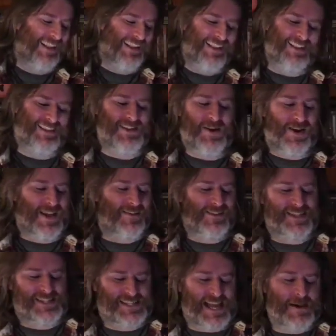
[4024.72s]
It's not even
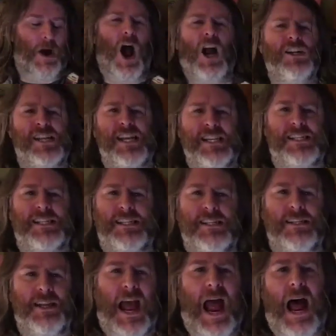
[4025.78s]
the same artist,
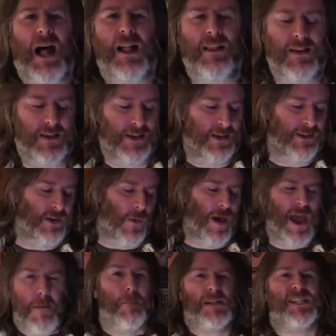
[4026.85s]
Al. You
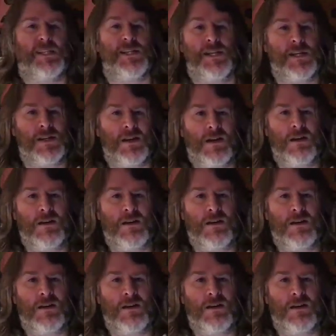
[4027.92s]
imbecile.